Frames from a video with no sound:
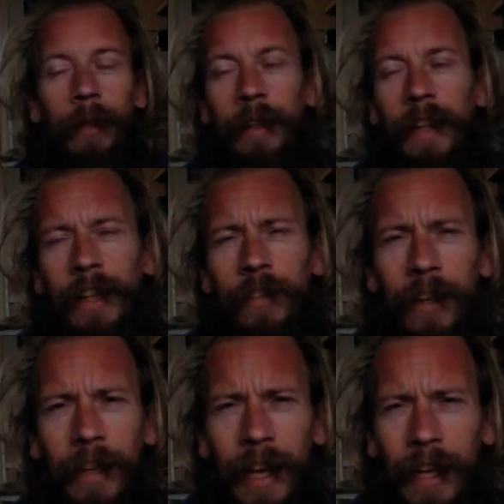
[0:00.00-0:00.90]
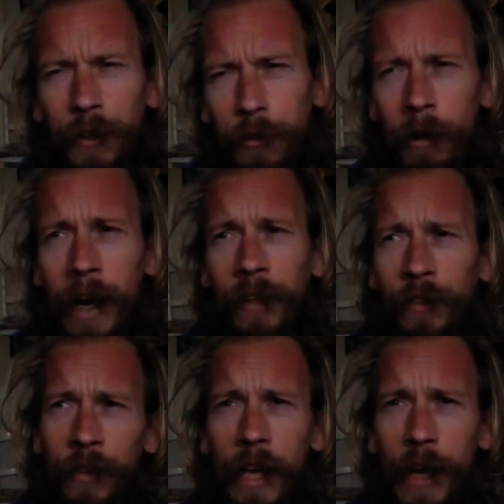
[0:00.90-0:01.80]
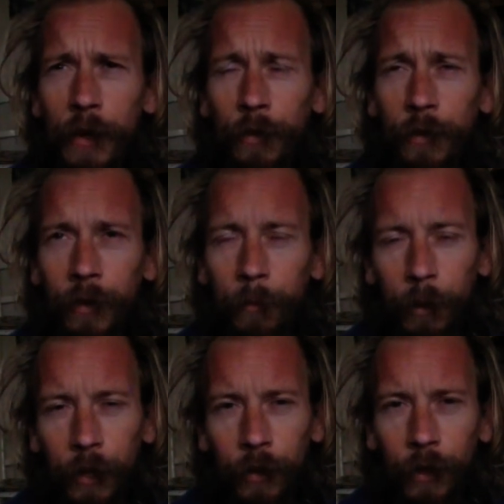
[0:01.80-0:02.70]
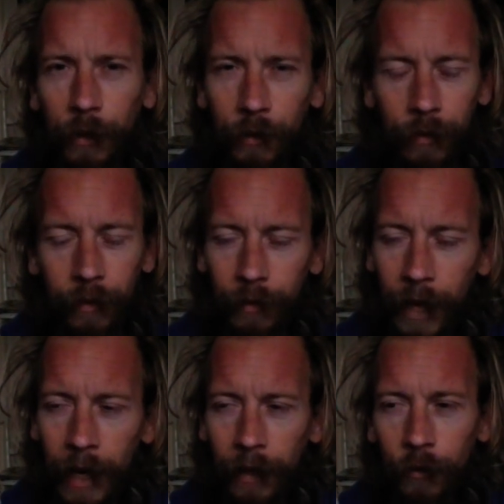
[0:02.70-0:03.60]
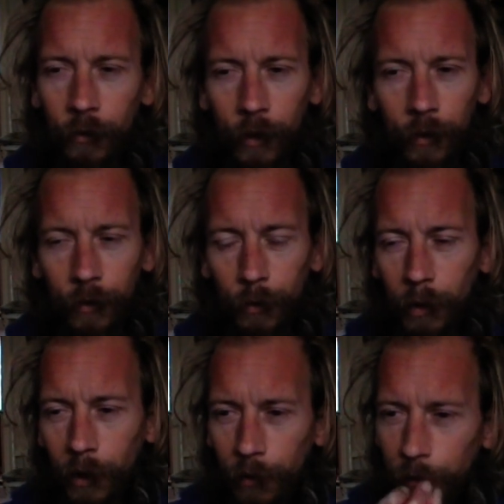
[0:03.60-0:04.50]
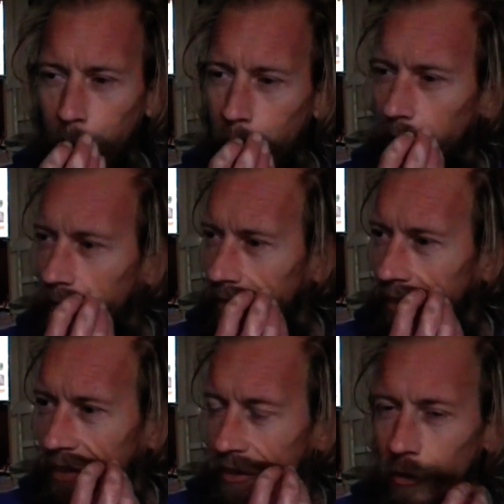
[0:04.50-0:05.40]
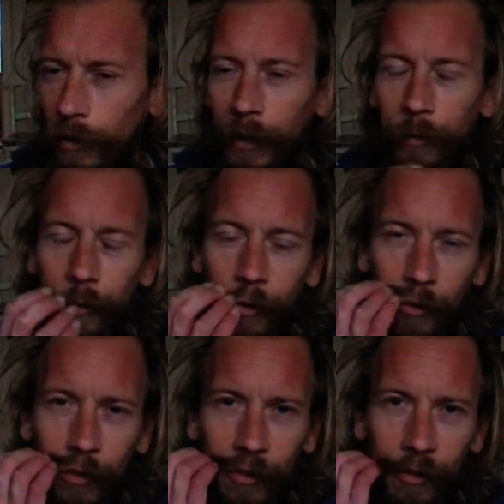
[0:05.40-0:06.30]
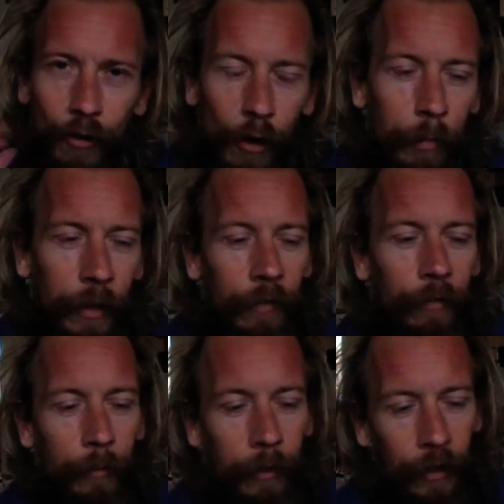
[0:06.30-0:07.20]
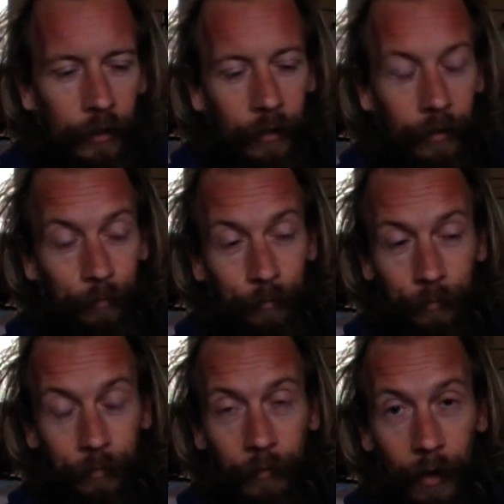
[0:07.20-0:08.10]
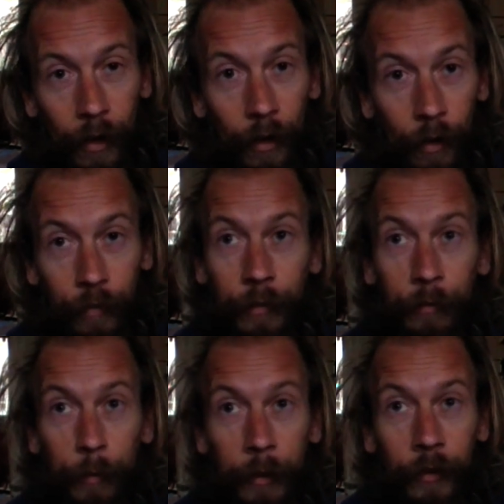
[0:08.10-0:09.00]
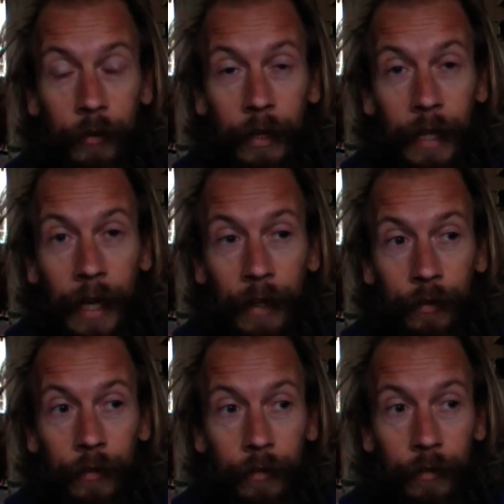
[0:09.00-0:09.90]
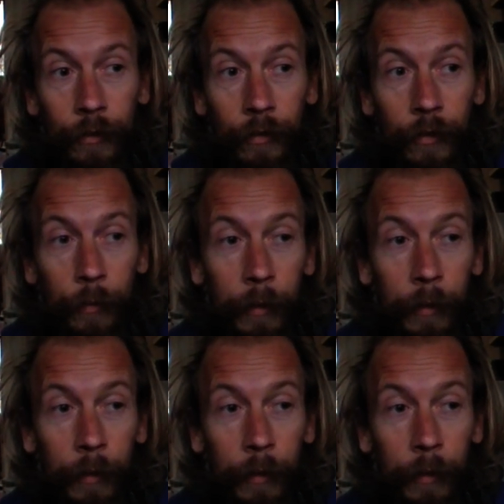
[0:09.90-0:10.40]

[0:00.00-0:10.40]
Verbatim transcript: And then he said later the Greys and the Elves, and but you know he's Alex Jones all over the place. He dro- drop in information, a lot of information, and to